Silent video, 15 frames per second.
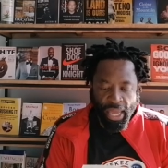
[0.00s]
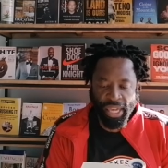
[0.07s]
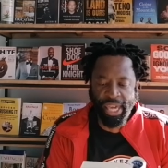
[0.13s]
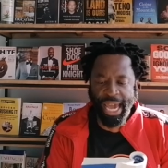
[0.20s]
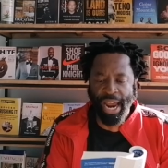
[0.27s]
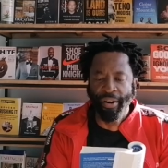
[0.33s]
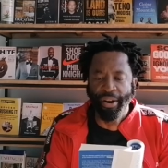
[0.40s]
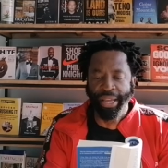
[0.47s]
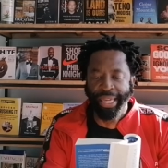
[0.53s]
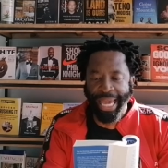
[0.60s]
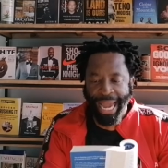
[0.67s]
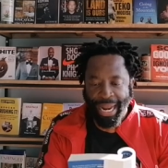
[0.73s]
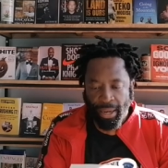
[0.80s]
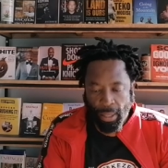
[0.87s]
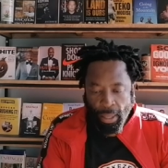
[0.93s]
Here
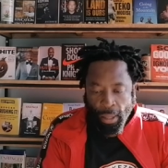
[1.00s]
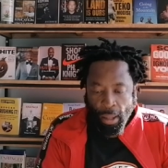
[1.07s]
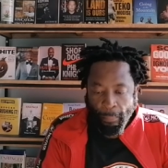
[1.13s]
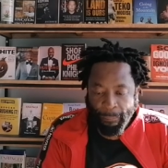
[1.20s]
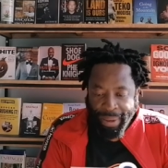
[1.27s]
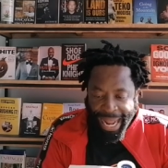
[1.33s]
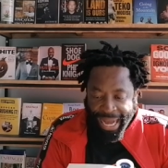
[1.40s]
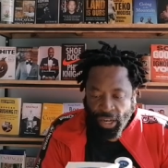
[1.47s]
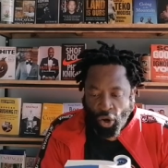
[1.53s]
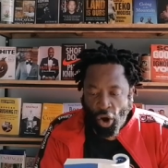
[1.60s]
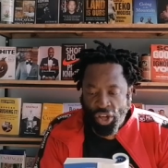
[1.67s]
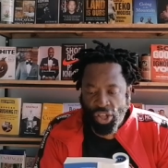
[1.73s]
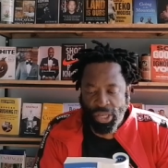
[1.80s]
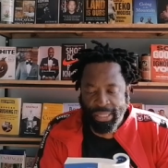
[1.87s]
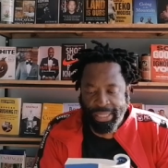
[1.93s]
again, black
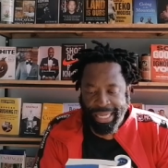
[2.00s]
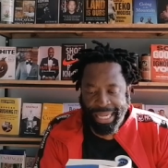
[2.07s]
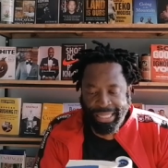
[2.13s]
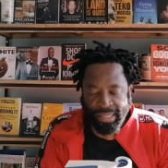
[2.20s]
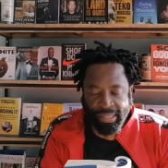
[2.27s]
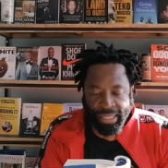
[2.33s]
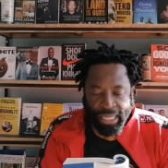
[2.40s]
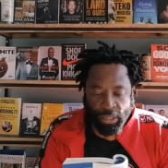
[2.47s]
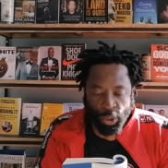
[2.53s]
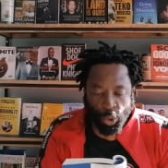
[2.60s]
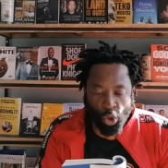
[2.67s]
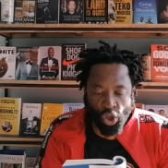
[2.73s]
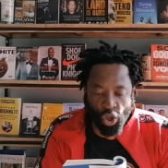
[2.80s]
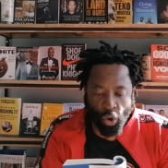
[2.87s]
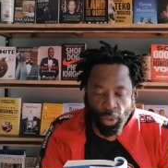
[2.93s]
consciousness seeks
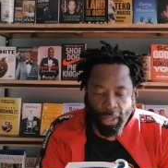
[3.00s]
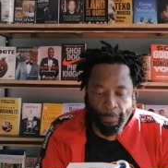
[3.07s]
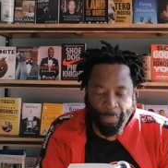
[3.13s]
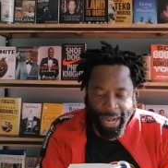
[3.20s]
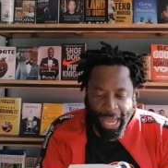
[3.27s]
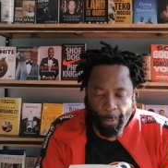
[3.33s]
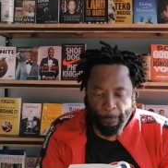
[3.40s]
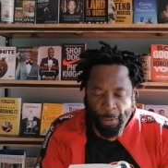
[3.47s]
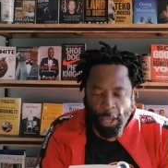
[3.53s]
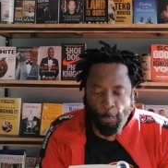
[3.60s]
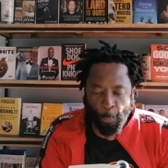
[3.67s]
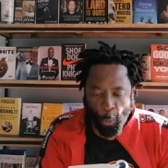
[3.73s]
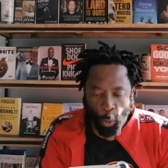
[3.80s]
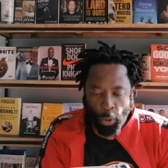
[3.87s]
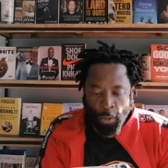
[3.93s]
to show the black
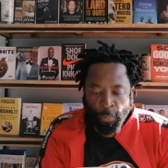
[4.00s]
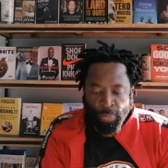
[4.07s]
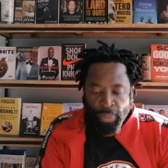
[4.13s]
people